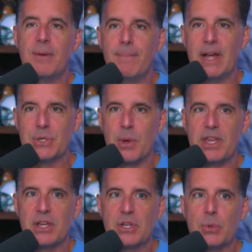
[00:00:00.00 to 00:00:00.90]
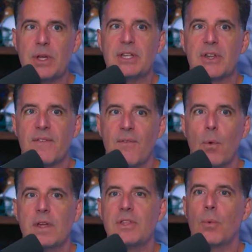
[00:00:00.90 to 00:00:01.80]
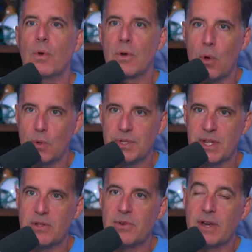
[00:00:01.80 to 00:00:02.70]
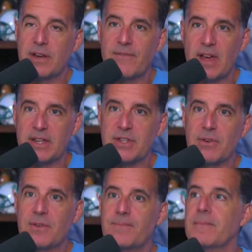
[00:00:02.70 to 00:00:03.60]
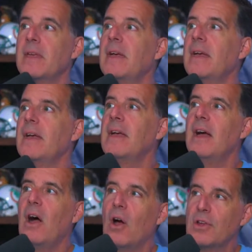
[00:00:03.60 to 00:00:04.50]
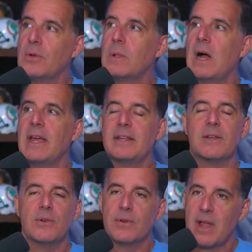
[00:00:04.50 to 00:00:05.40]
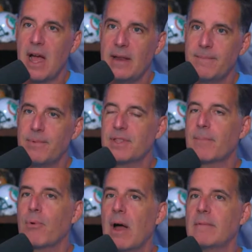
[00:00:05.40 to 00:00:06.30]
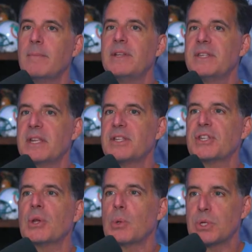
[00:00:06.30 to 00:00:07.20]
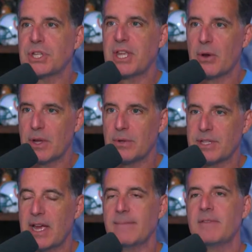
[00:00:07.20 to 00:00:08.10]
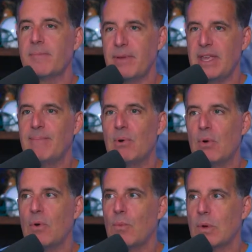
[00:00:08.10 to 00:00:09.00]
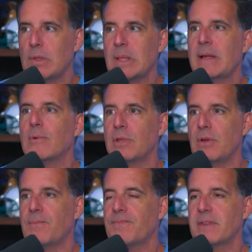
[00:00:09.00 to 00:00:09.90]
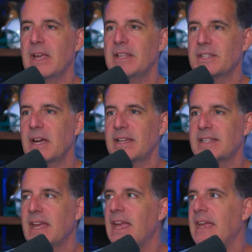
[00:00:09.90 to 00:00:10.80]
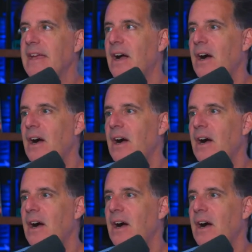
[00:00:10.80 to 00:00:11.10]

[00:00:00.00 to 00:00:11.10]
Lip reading: best way you can do is avoid the word wholesaler and investor. Are you lying? No, you're not. But the problem is it's so stereotyped, people will label you. It's like saying,